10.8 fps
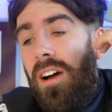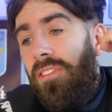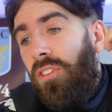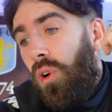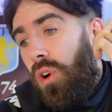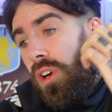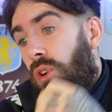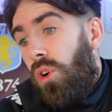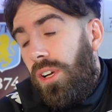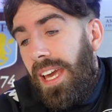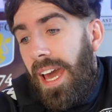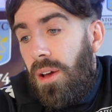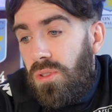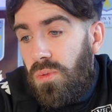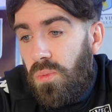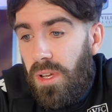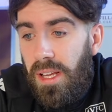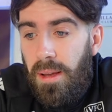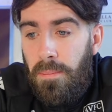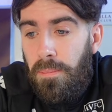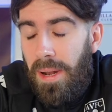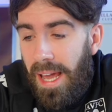I thought Courtney House
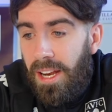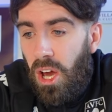played